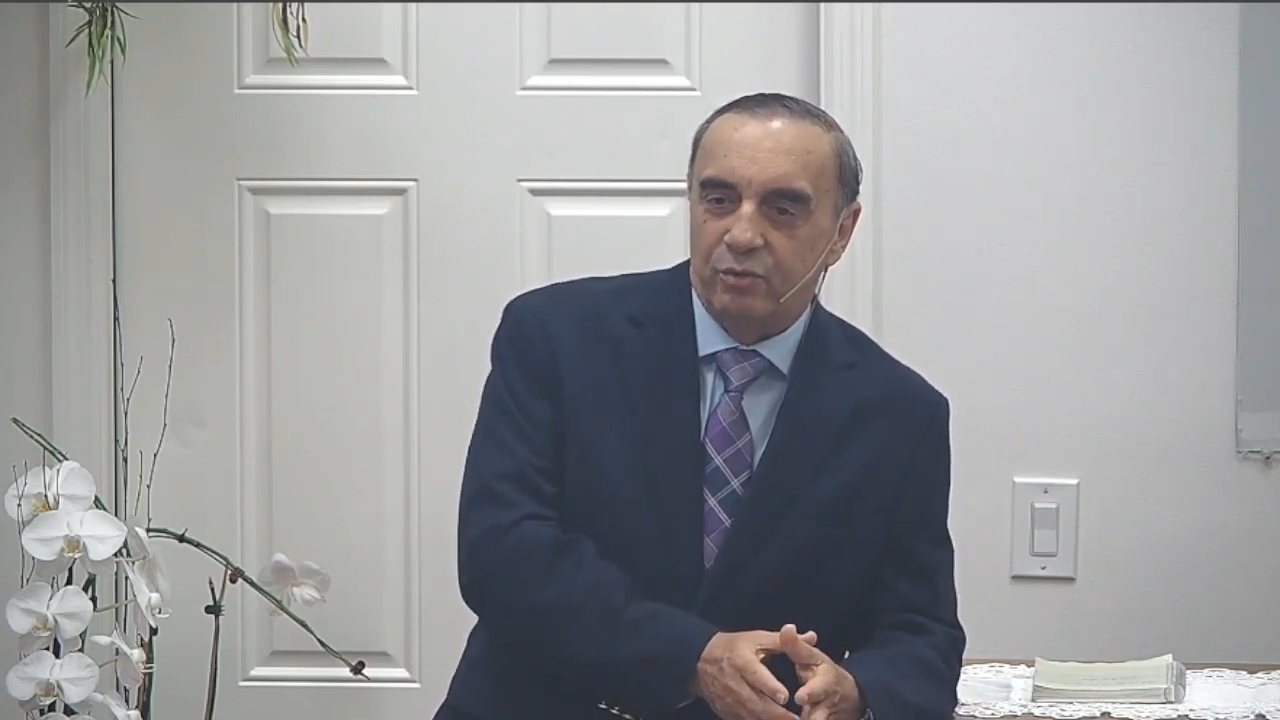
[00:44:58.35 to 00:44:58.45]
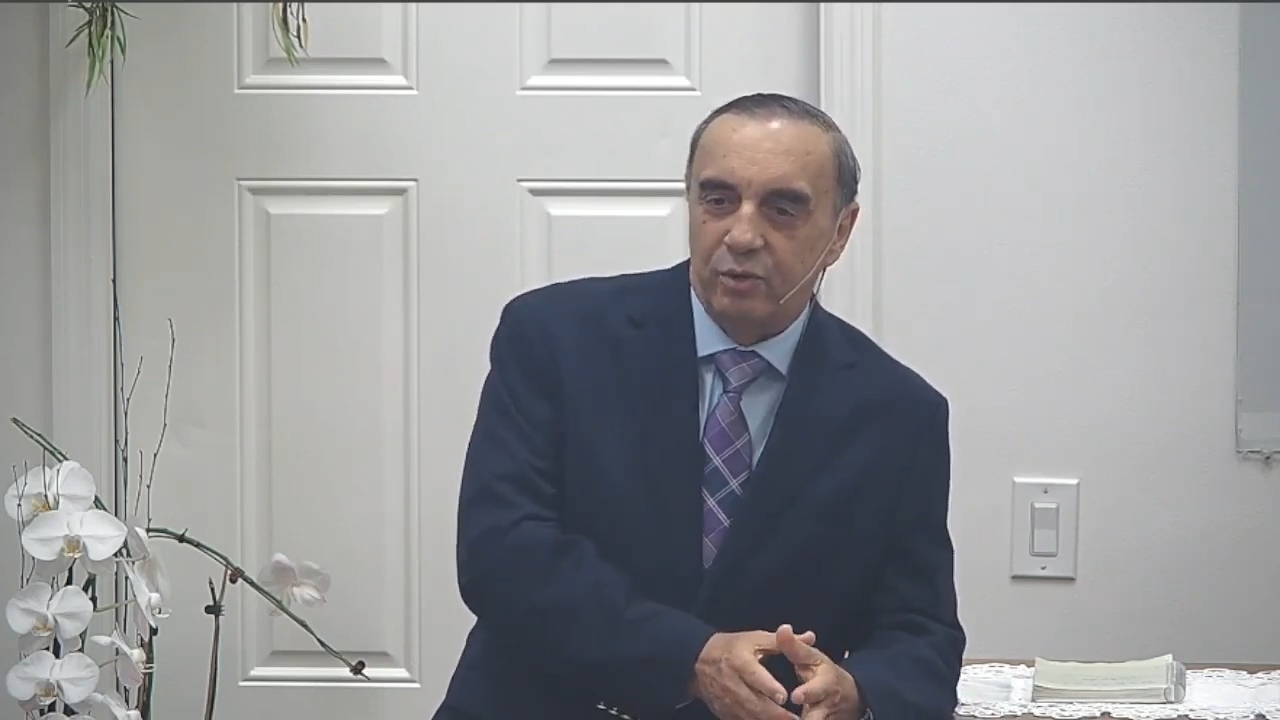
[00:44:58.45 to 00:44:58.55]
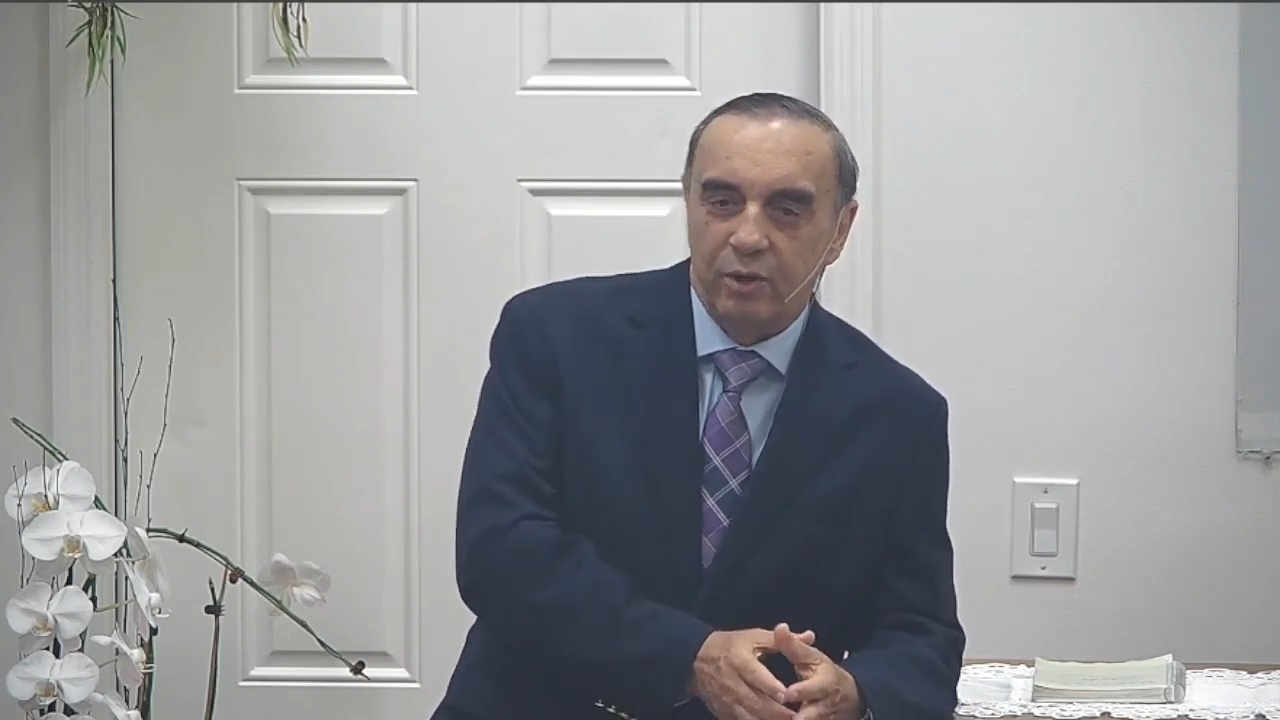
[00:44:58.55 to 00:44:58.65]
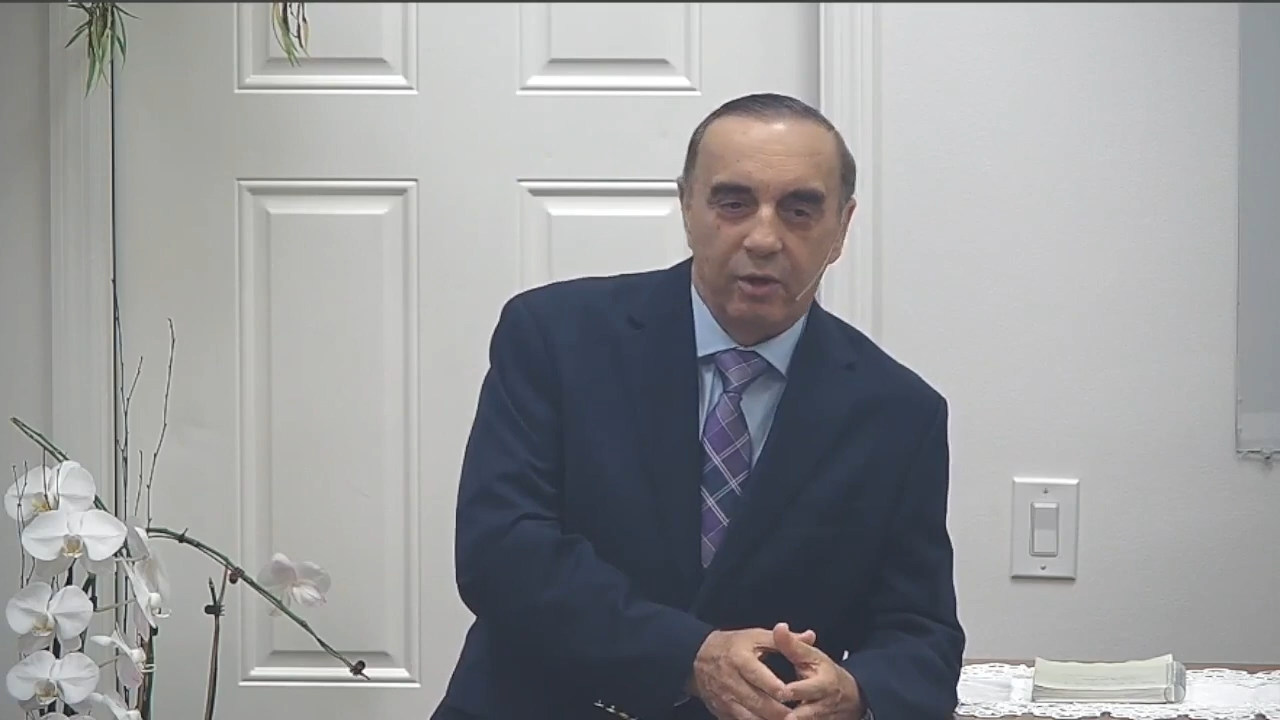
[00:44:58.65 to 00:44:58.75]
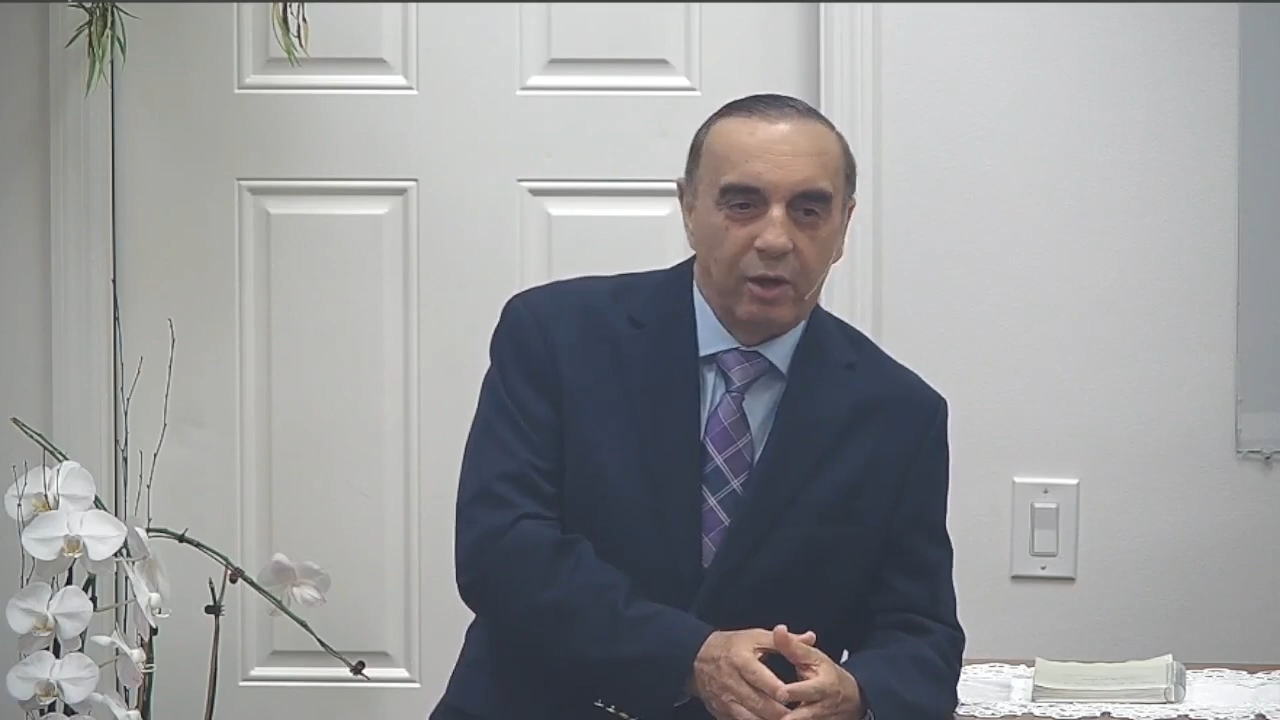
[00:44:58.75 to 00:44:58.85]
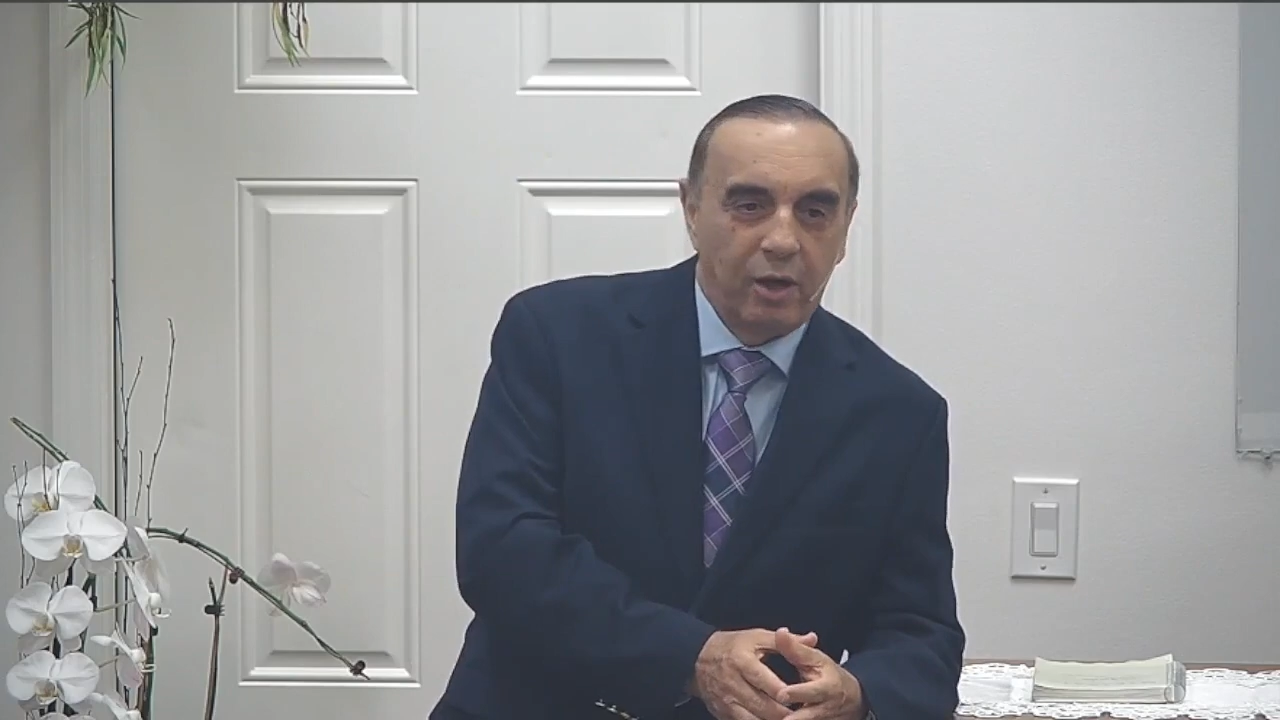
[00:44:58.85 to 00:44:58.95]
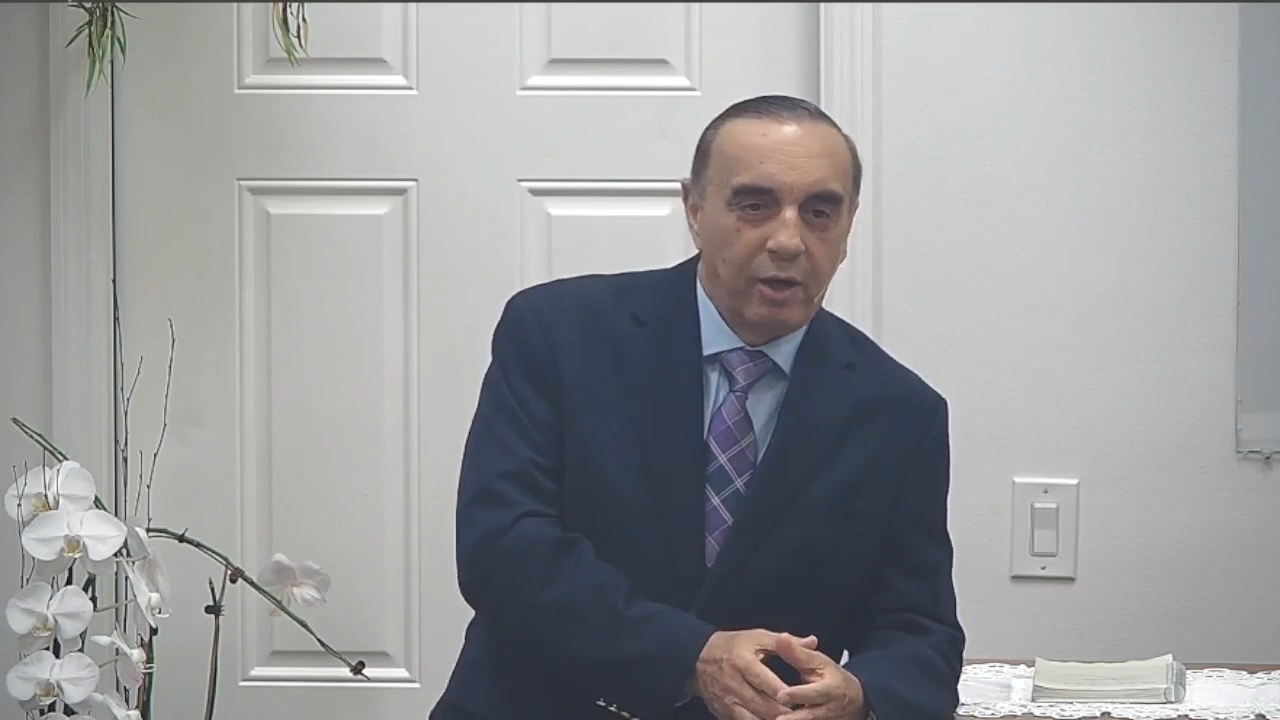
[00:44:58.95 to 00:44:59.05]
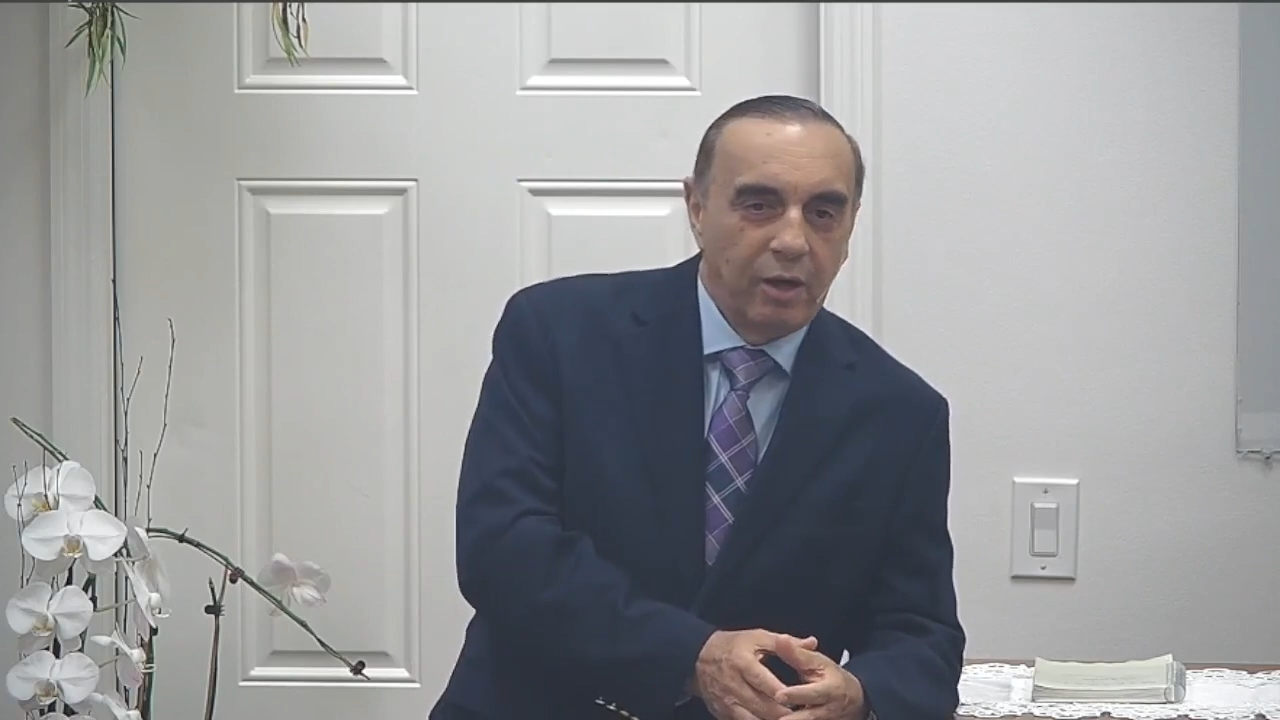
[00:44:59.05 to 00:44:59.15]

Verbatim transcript: was, do